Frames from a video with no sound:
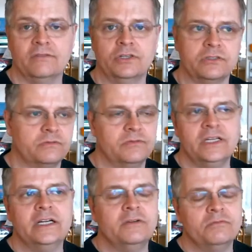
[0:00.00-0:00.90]
Because
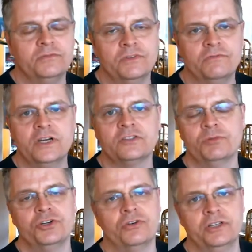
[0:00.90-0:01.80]
the vast
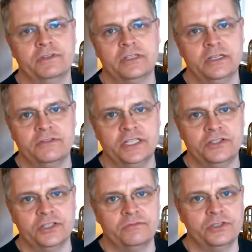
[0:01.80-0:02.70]
majority of us are listening
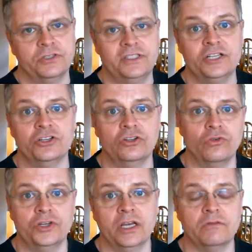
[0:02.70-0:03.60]
to digital
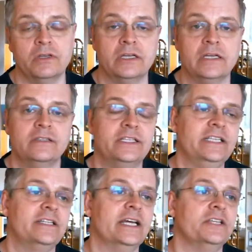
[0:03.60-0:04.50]
audio
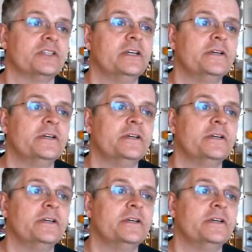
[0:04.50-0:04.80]
these days.